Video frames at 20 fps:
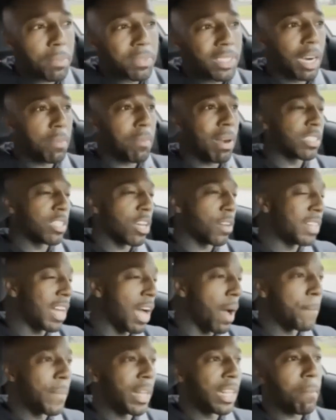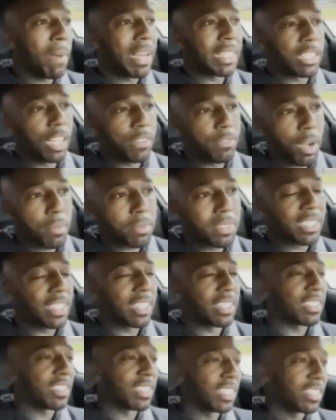tearing myself down, building myself up,
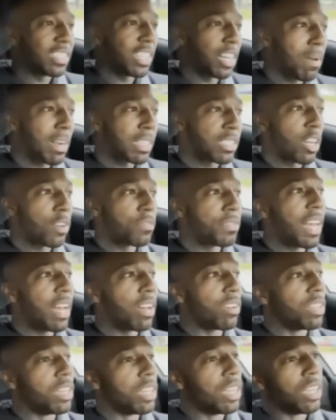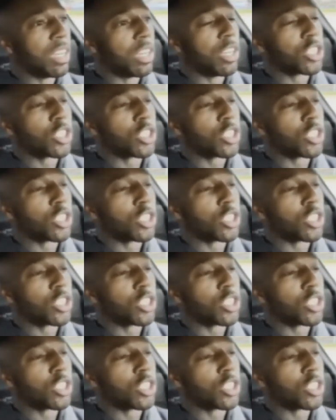tear myself down.